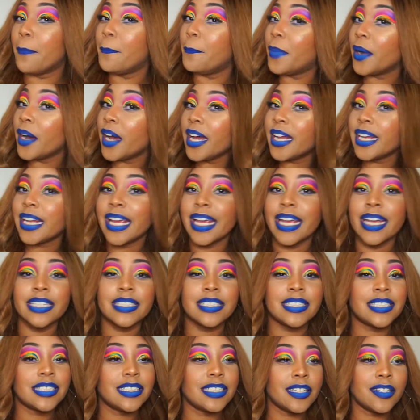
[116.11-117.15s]
But
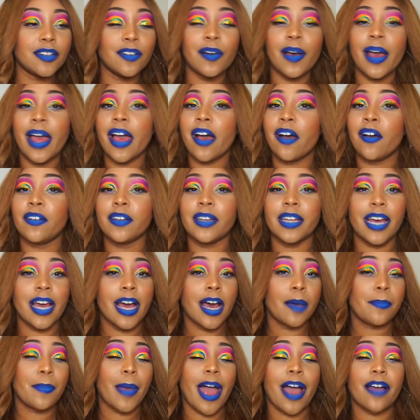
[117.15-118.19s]
it still held
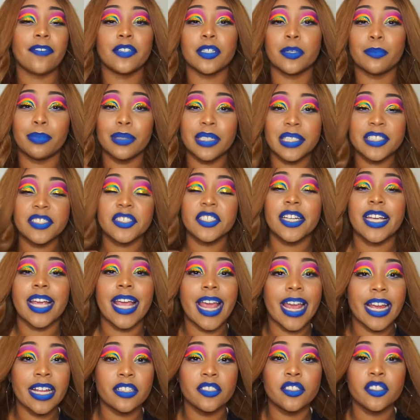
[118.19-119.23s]
up after bleaching
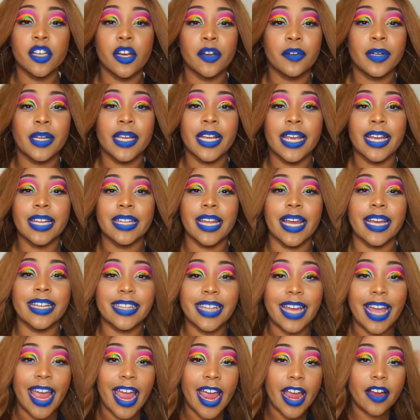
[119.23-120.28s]
and toning it. Like,
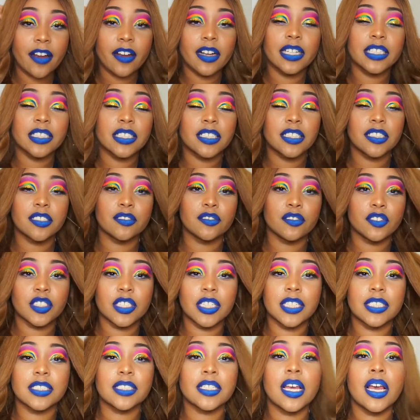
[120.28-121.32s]
the hair is still
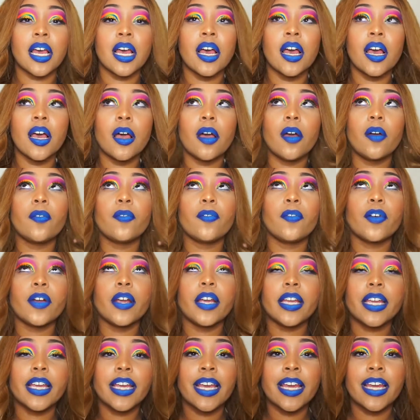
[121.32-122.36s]
just
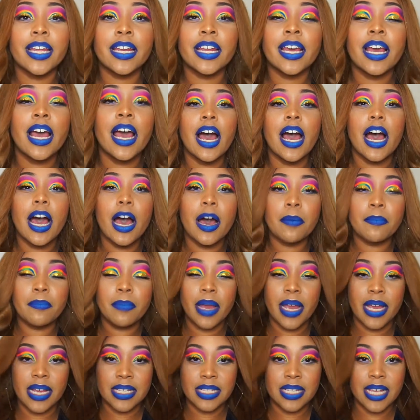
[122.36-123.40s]
freaking
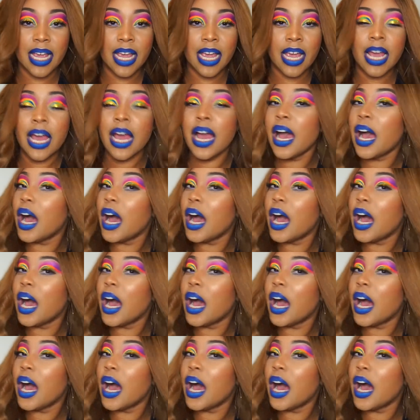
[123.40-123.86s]
amazing.